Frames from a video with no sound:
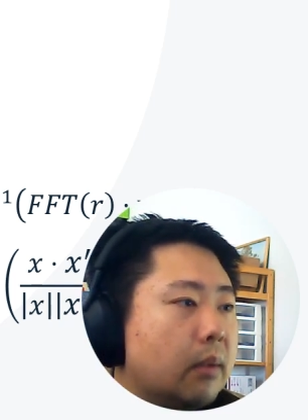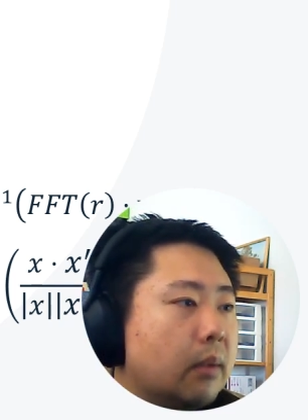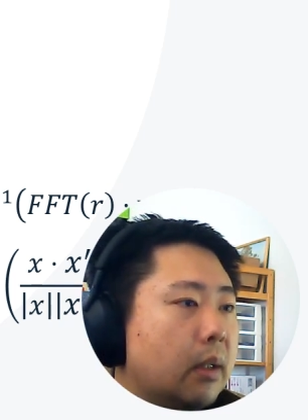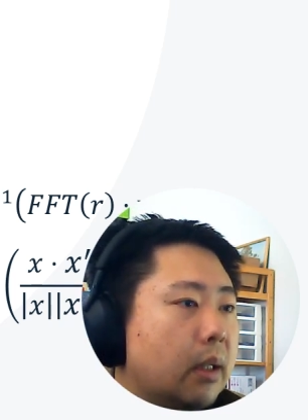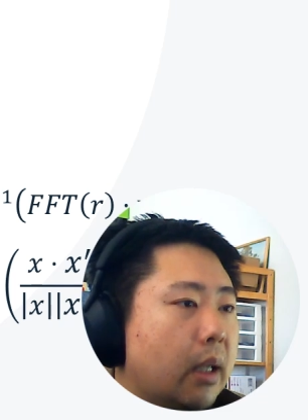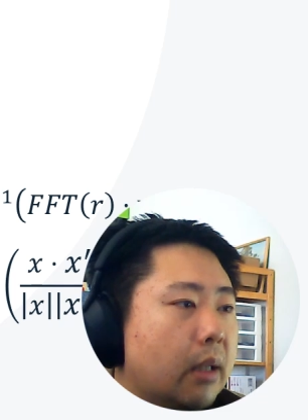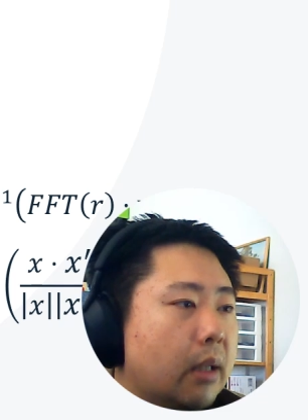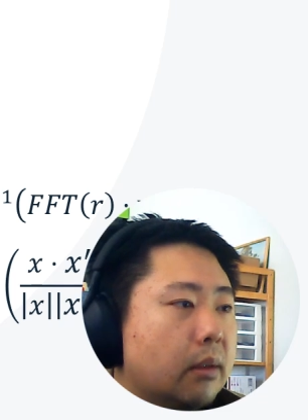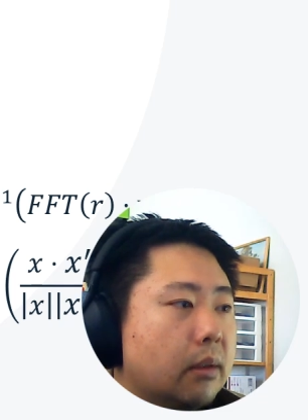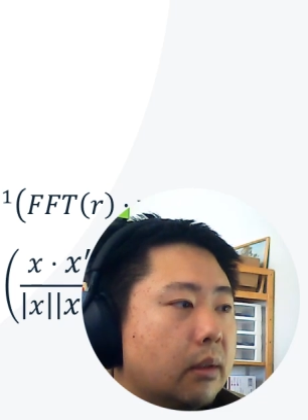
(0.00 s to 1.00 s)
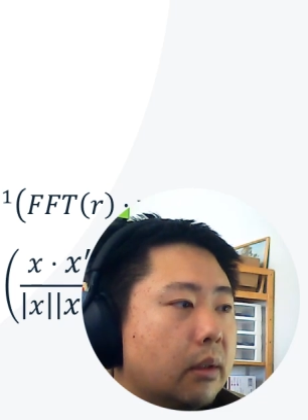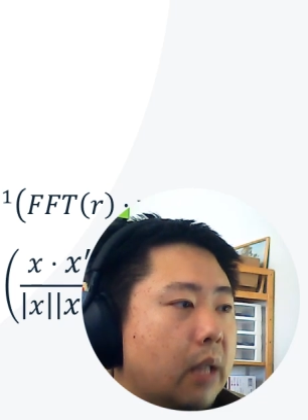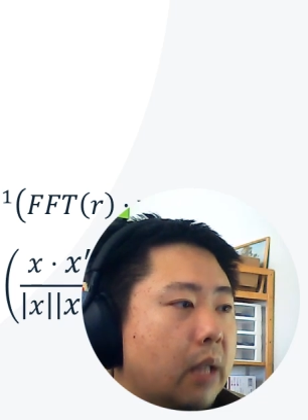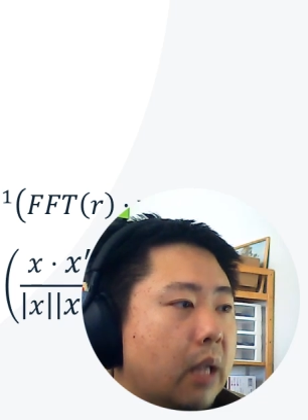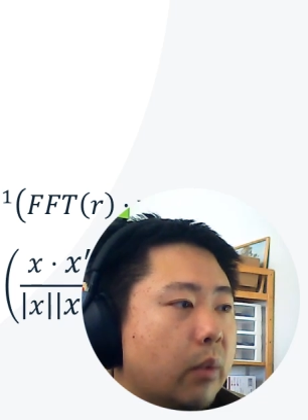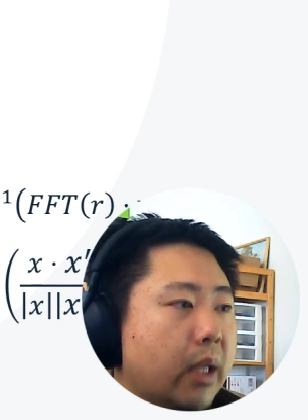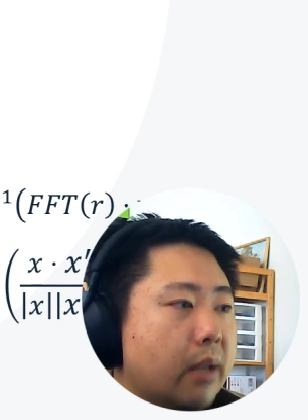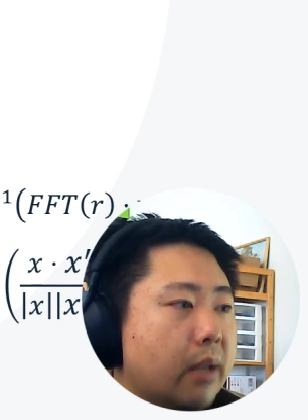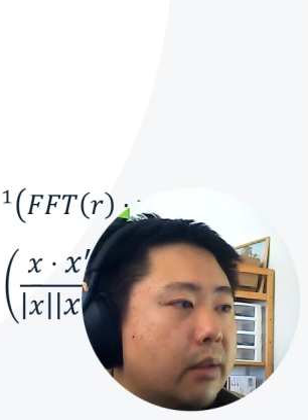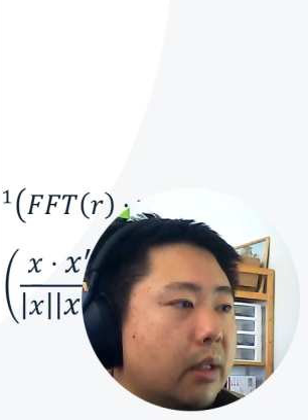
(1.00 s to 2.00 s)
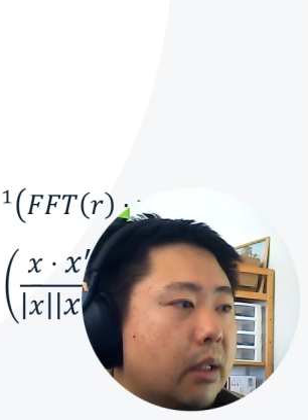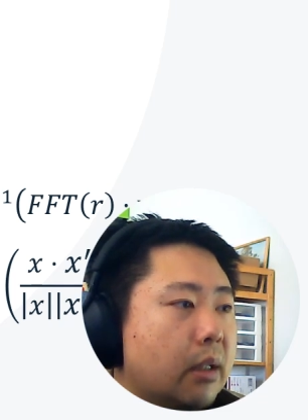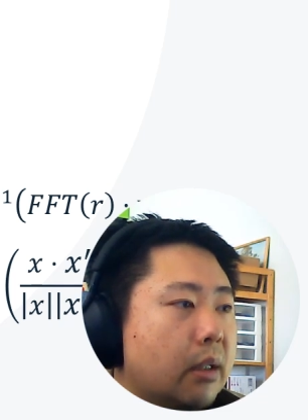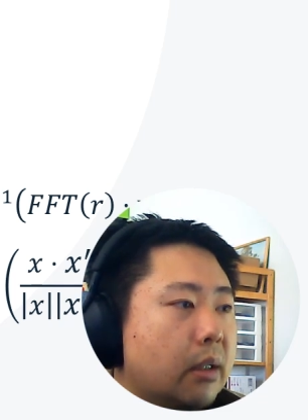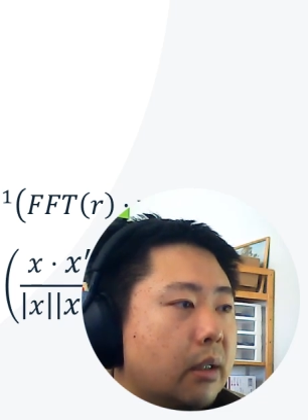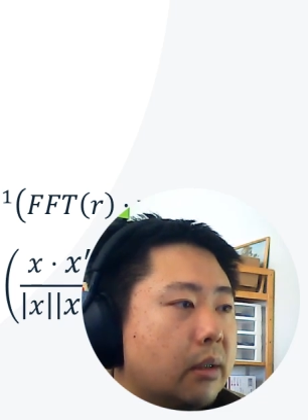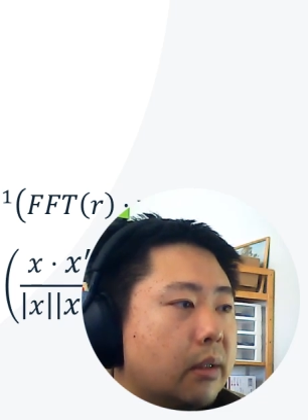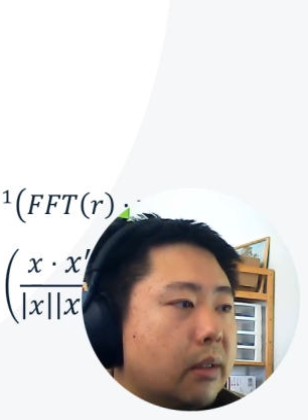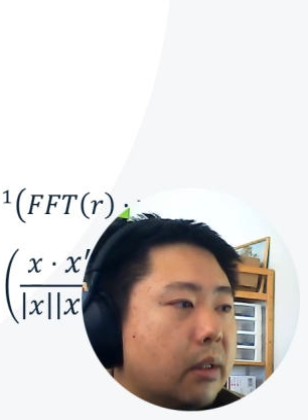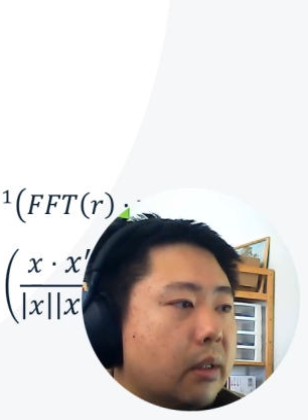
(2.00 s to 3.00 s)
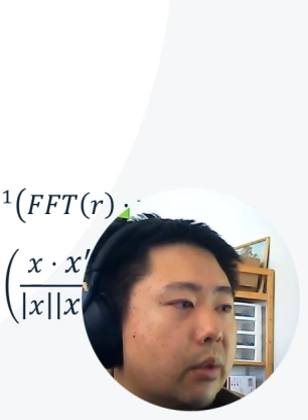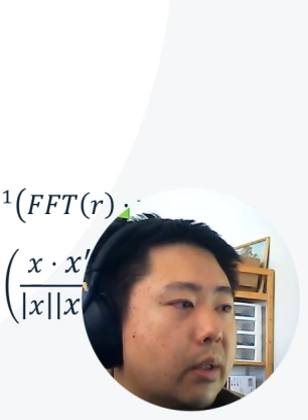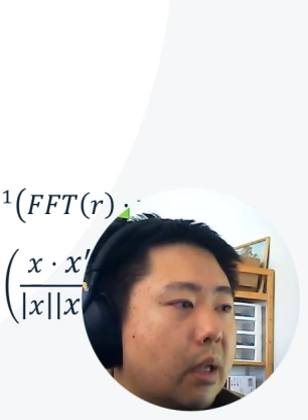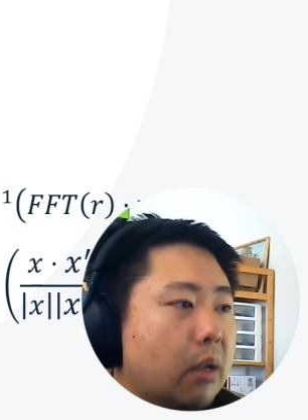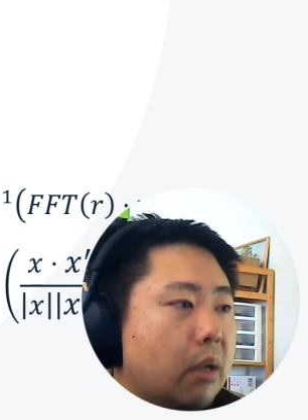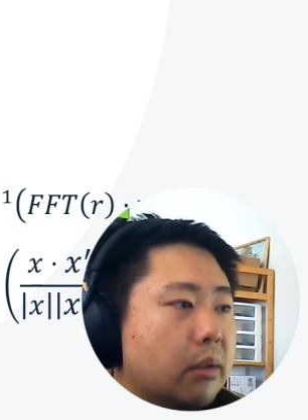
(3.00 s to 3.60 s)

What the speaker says: And we can see this is the result